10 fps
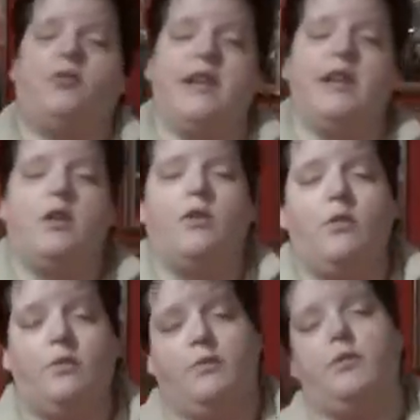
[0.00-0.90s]

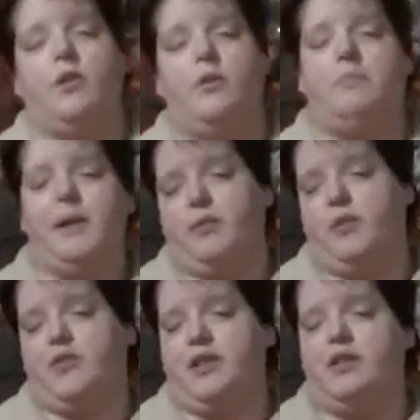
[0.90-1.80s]
Recall, people
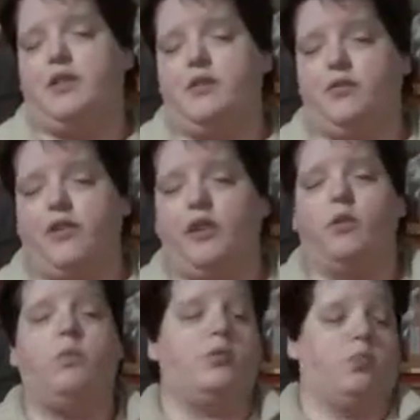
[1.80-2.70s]
not seeing Total
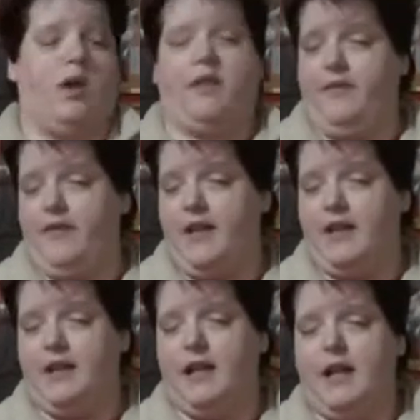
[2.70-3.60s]
Recall was one
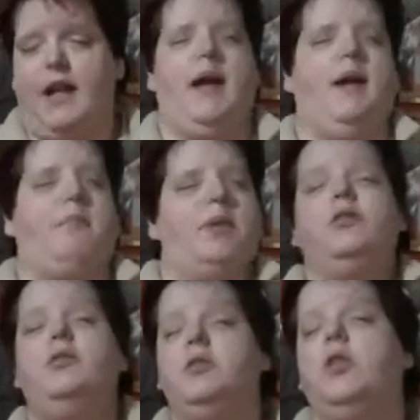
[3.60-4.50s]
thing, but
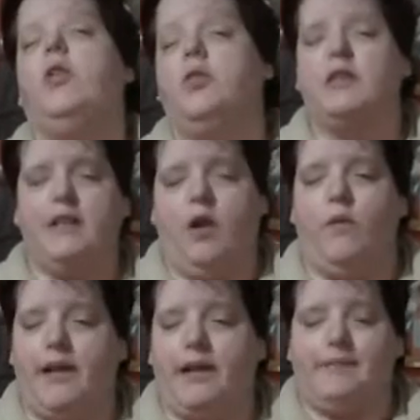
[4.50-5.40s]
not
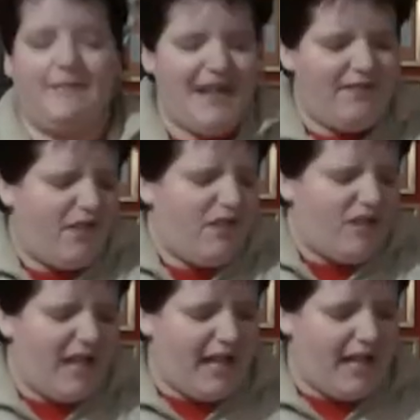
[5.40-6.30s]
knowing, even,